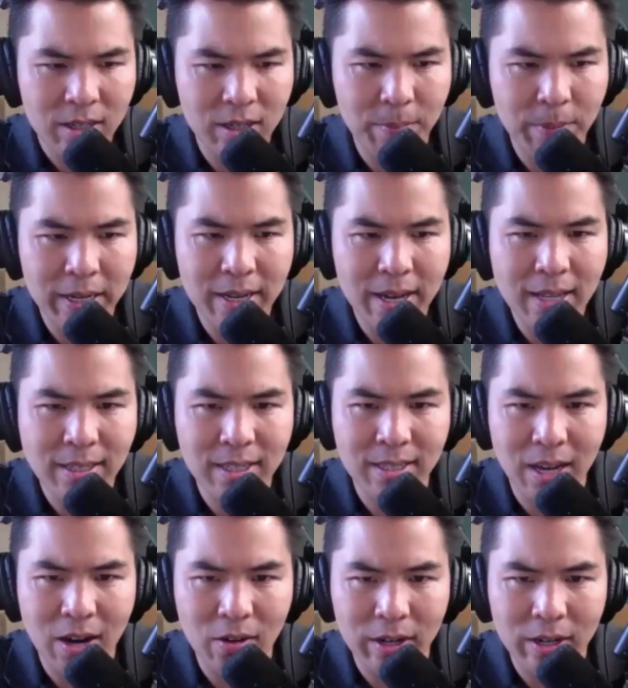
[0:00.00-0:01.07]
to be
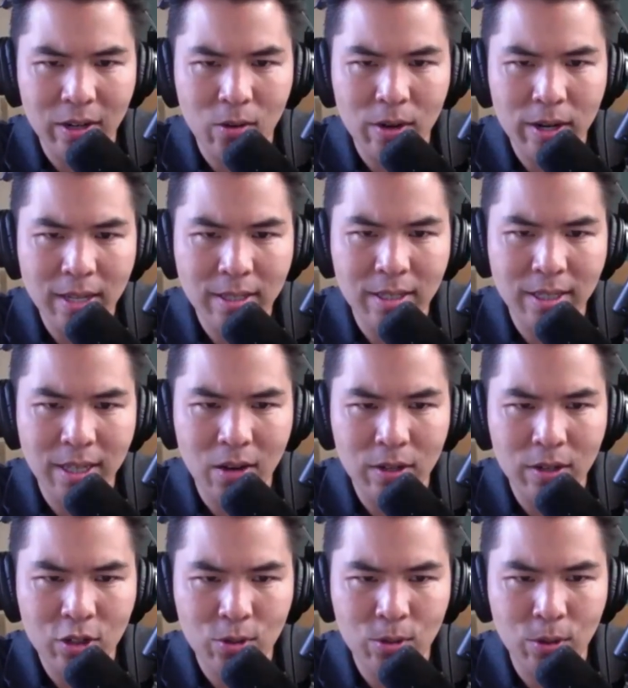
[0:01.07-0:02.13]
necessary or a
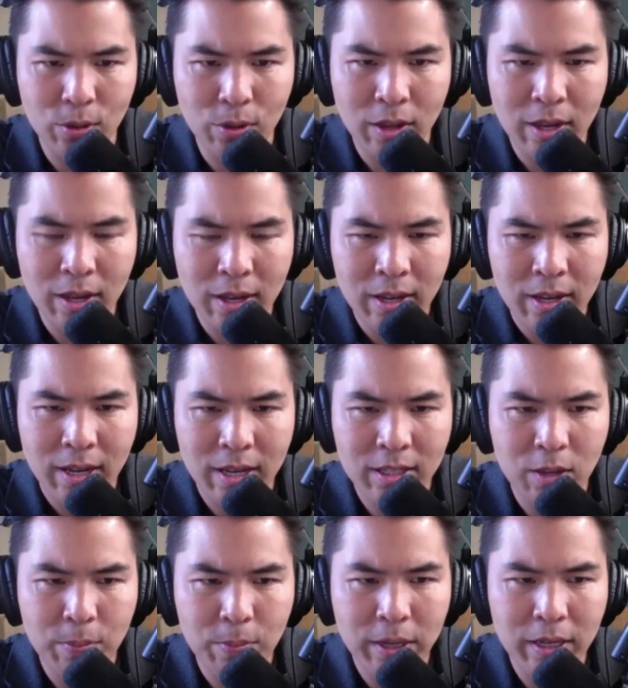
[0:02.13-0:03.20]
necessary truth
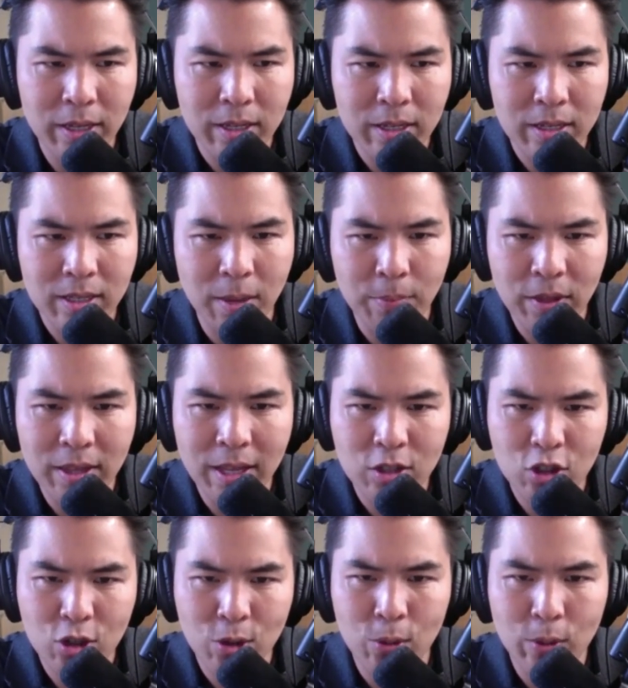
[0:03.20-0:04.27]
is to be something
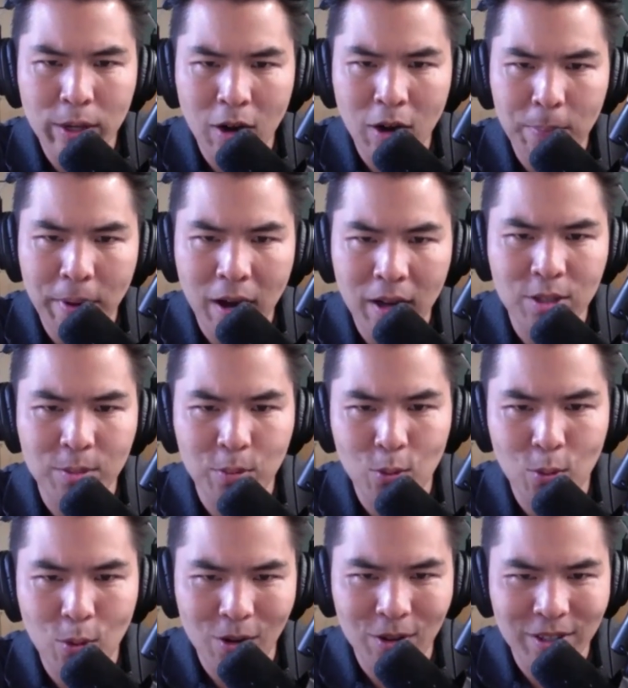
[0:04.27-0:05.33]
that's true in all
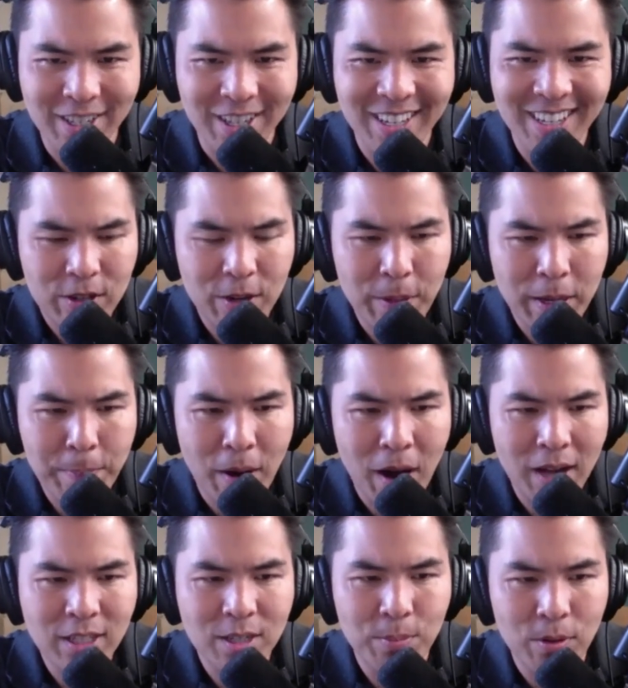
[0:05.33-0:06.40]
possible worlds. To be
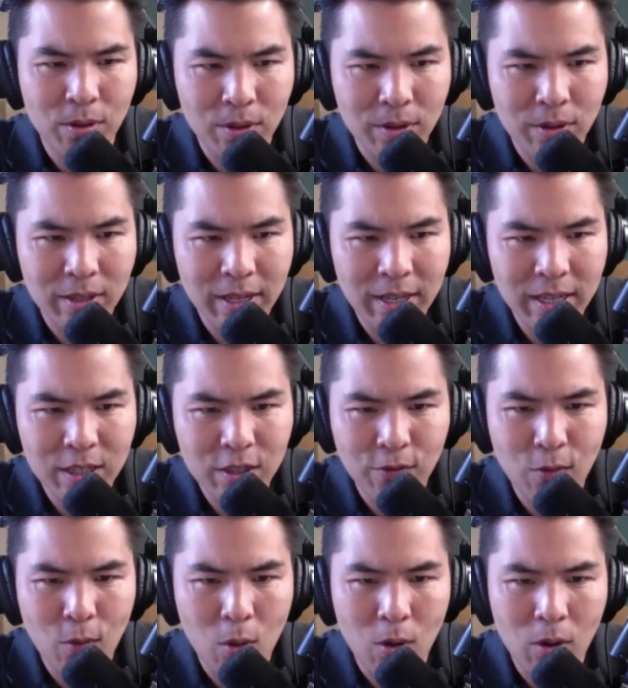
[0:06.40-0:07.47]
possible is
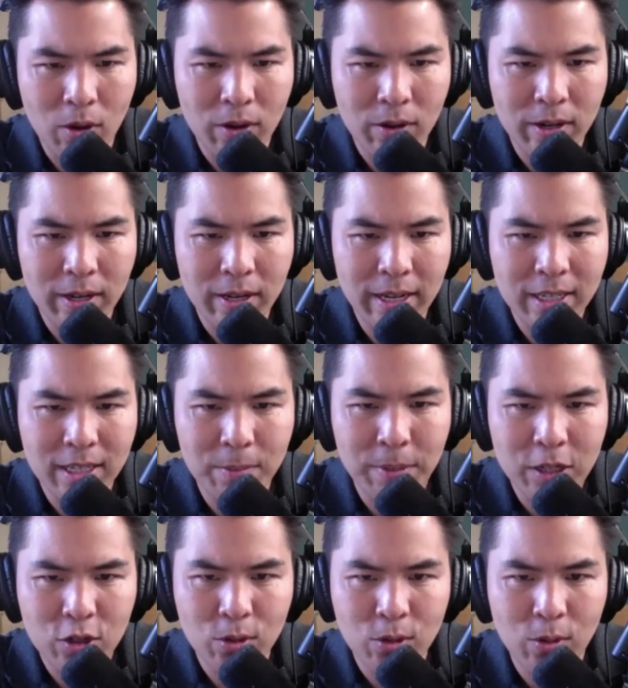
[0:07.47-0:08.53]
for it to
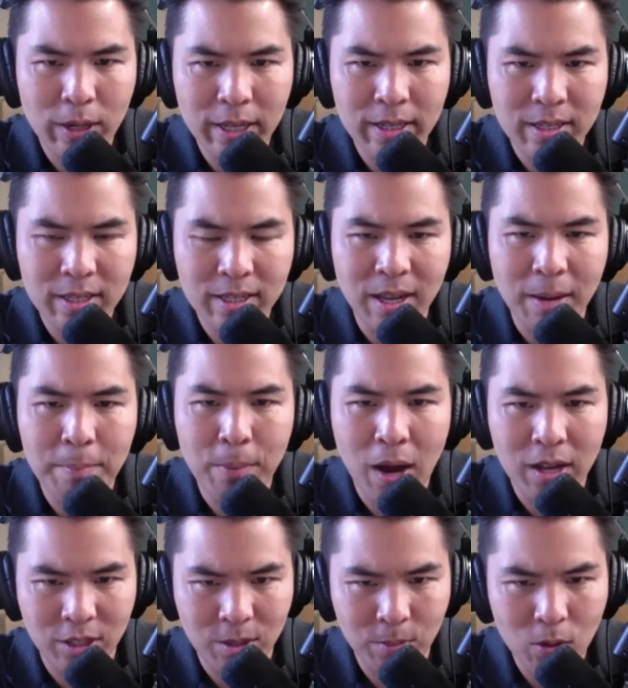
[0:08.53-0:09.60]
be true in some
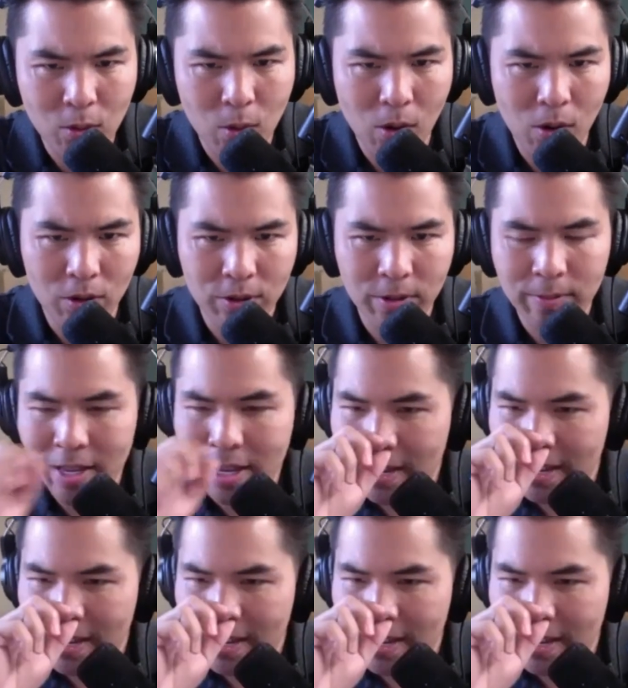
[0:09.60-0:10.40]
possible world.